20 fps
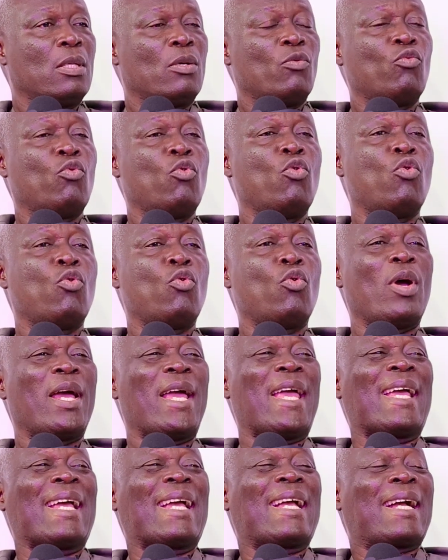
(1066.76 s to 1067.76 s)
will
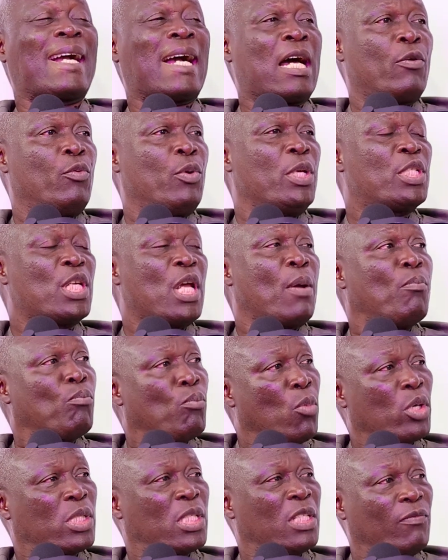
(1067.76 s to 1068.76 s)
encourage and
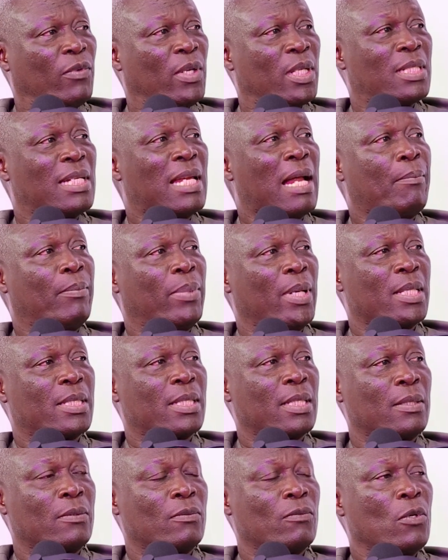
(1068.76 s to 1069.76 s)
motivate that
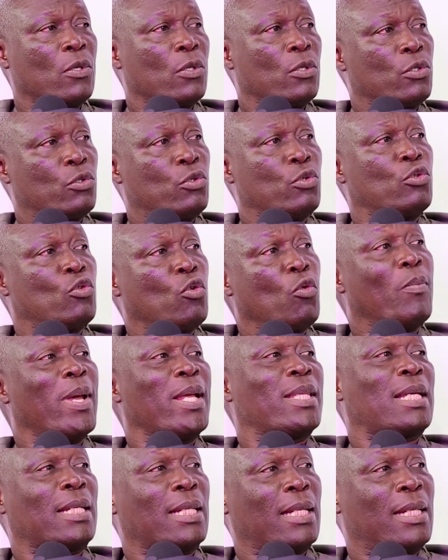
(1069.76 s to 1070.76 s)
person to do
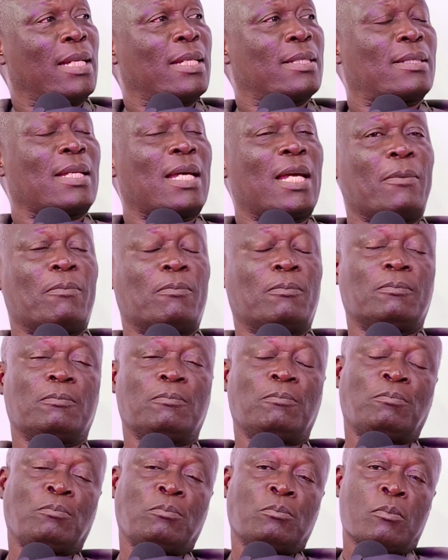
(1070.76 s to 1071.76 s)
better the next time.
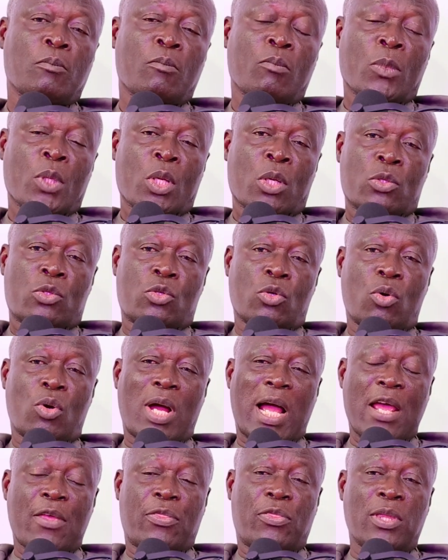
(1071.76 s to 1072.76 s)
So
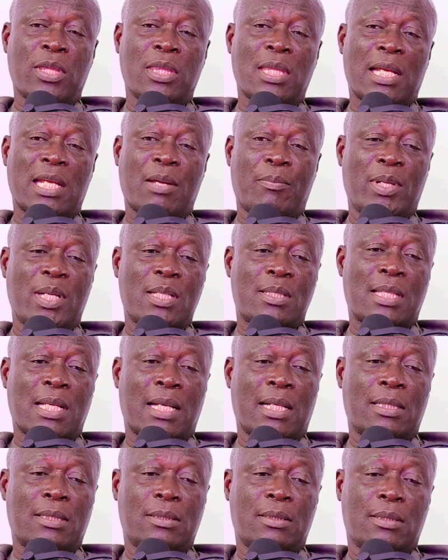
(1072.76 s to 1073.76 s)
I think that the
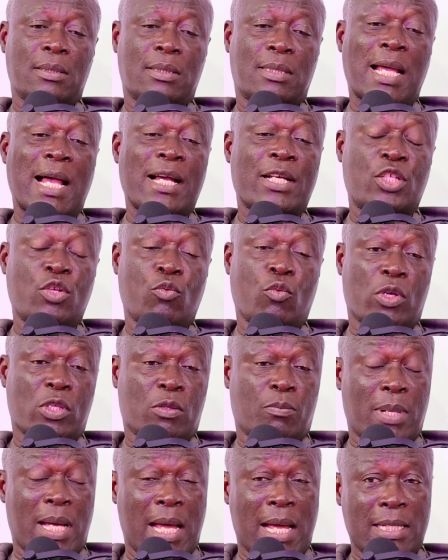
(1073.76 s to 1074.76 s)
minister's action was
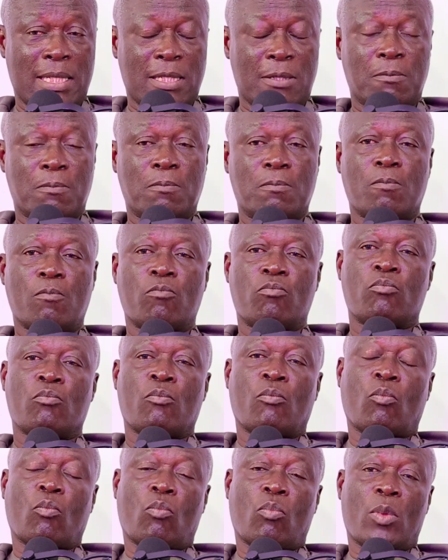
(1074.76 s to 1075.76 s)
bad,
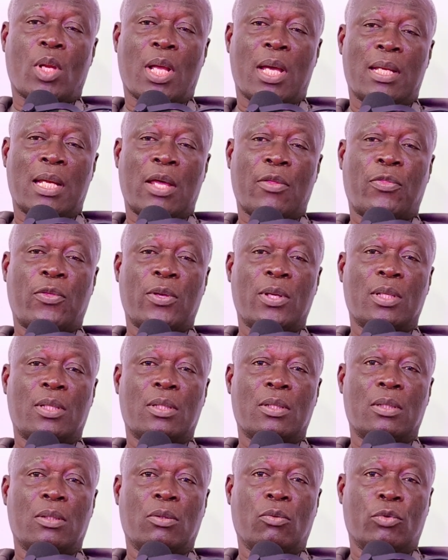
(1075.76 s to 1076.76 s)
and I think
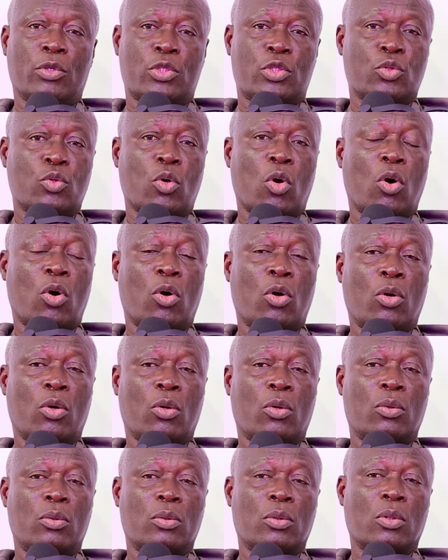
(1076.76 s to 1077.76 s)
we should
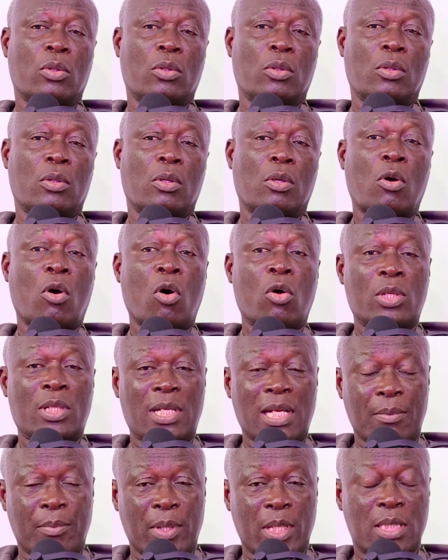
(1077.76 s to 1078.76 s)
all
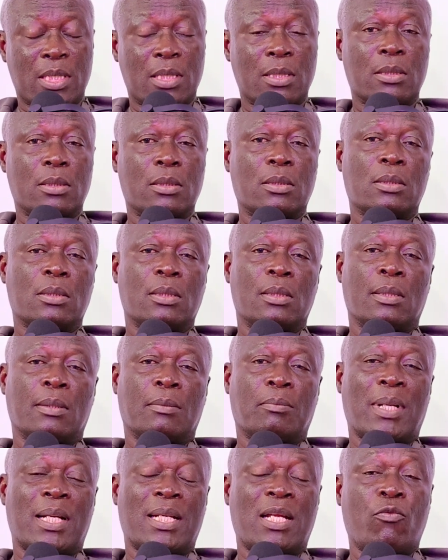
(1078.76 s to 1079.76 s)
condemn it,
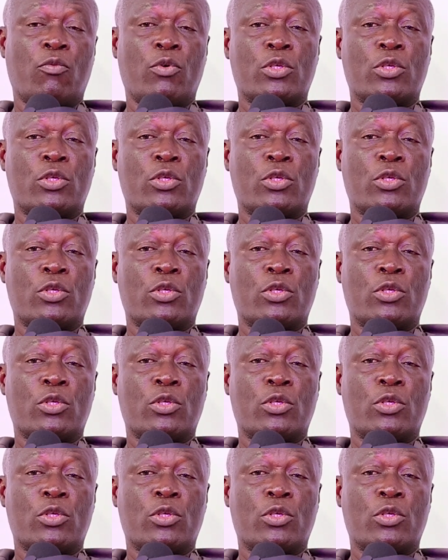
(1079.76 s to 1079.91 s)
but then